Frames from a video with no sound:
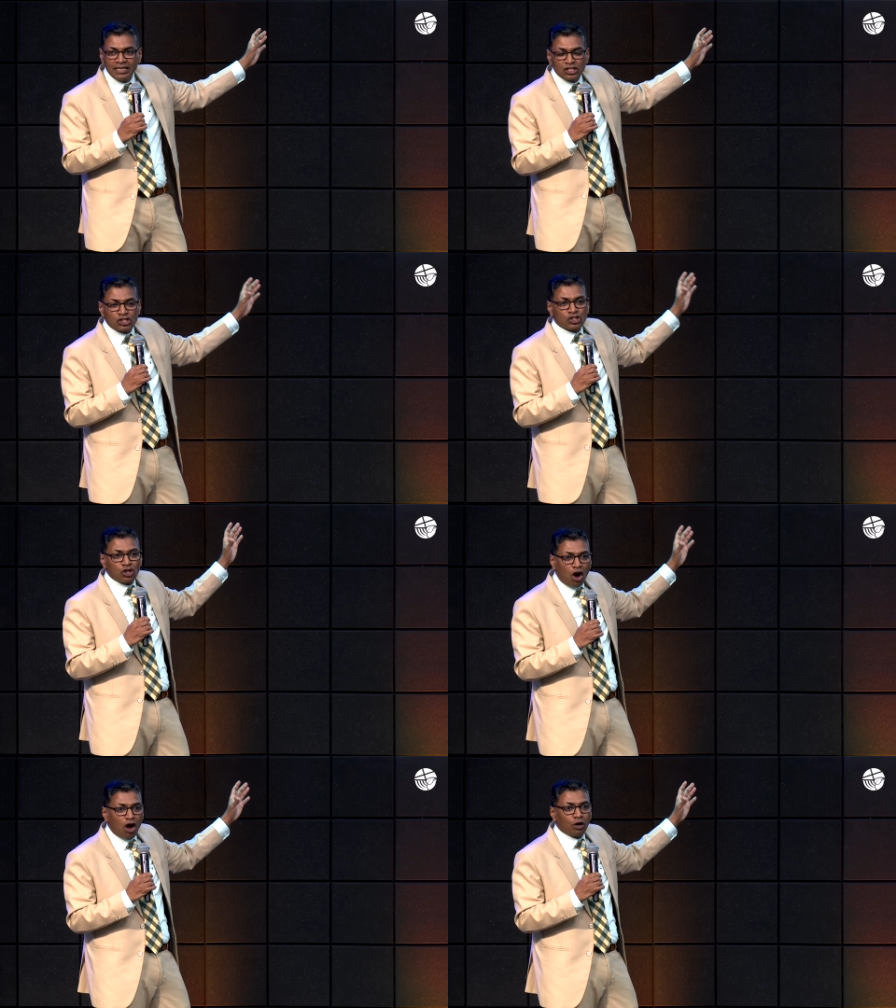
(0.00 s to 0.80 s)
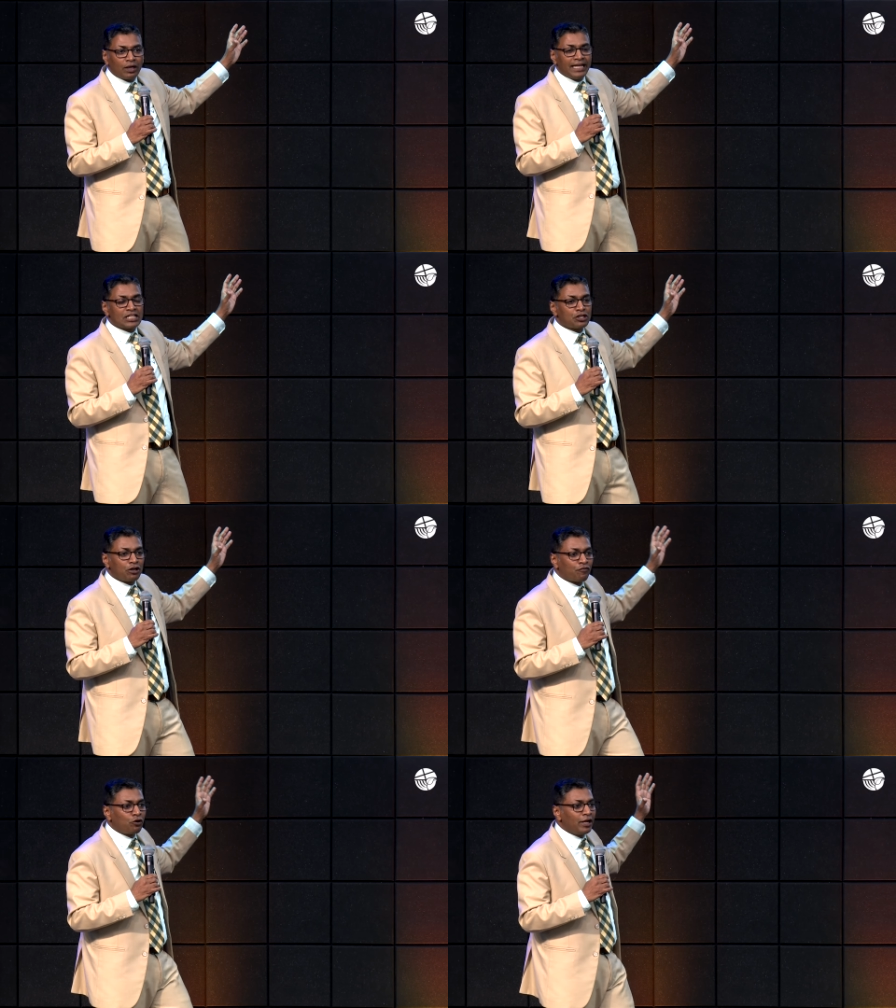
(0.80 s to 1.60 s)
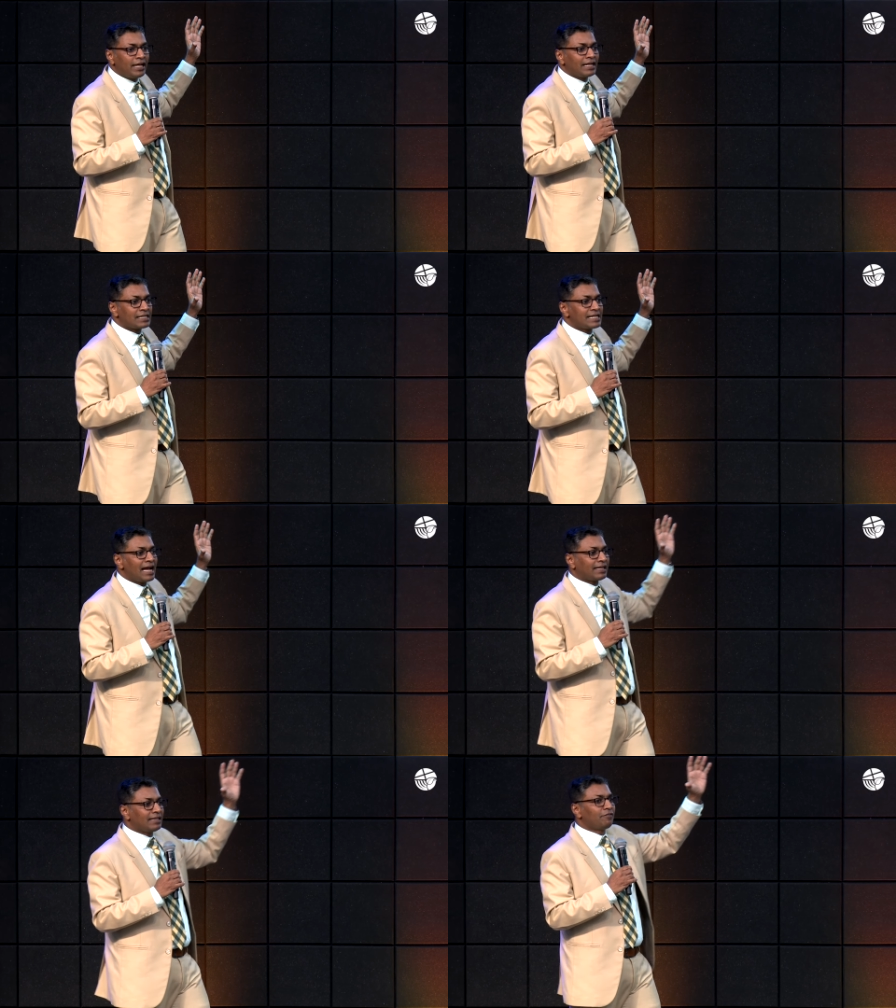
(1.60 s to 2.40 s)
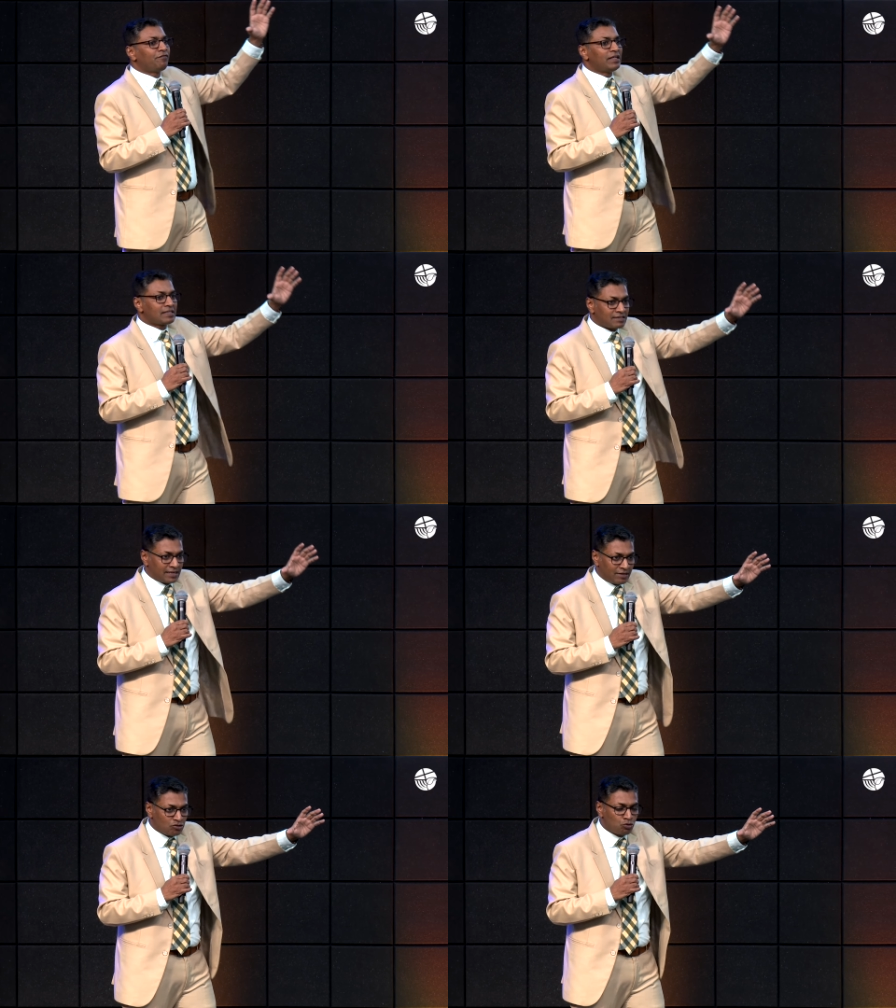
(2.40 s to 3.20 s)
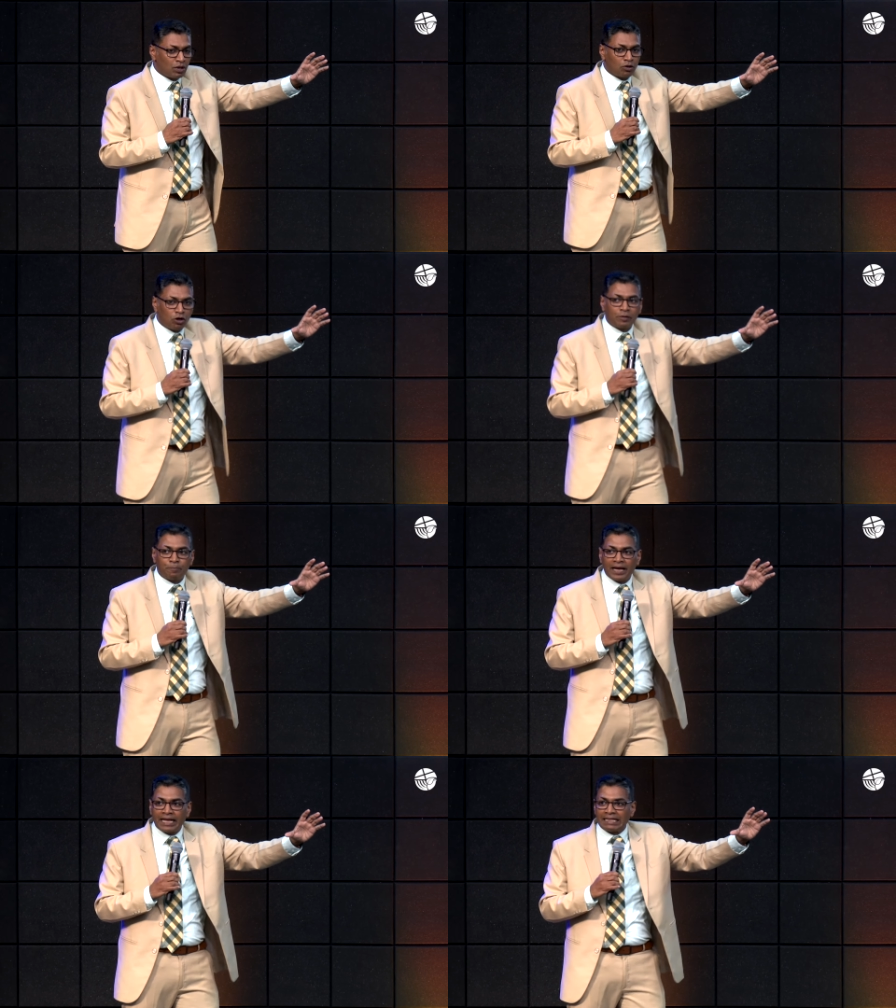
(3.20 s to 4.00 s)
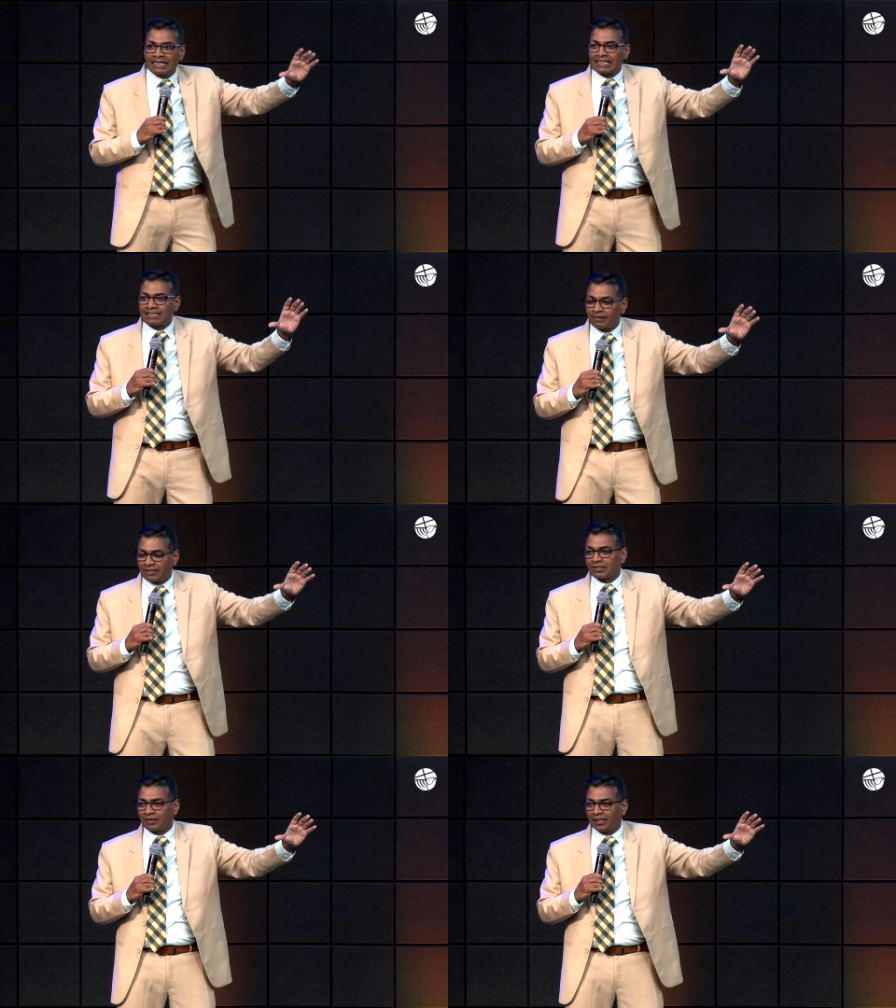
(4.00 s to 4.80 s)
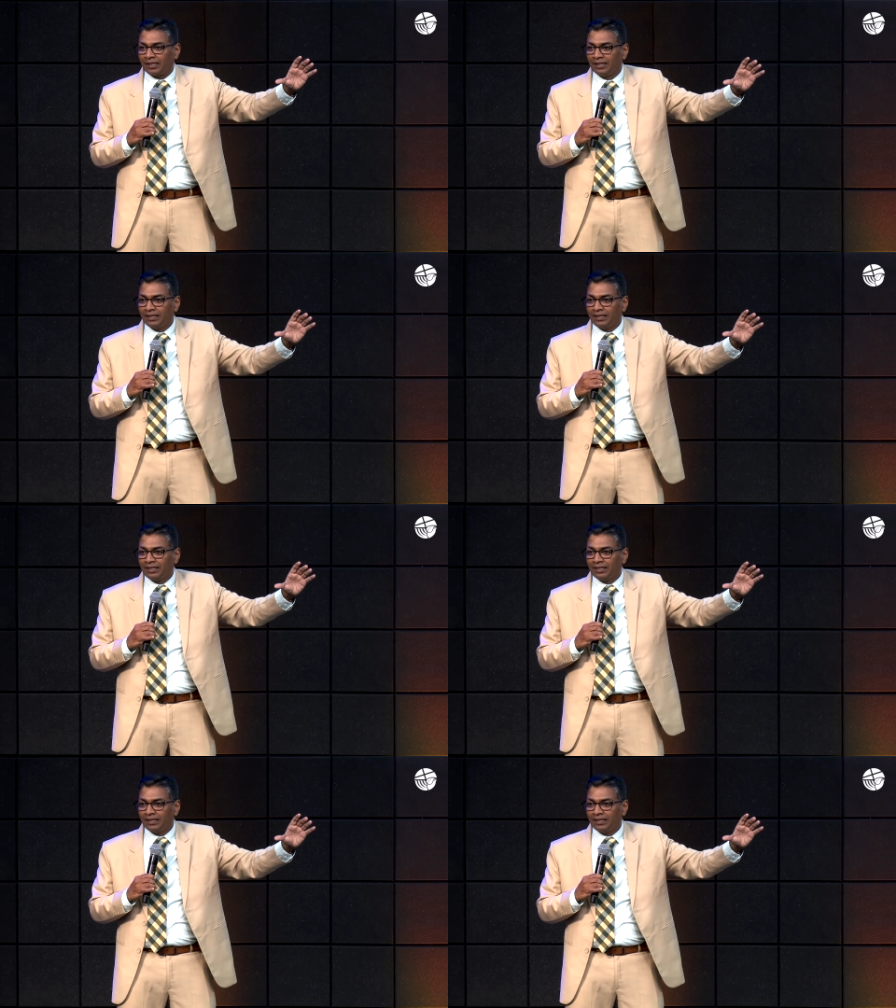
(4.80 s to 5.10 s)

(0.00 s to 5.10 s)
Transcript: Saul, instead of going and attacking the Philistines who are occupying their territory,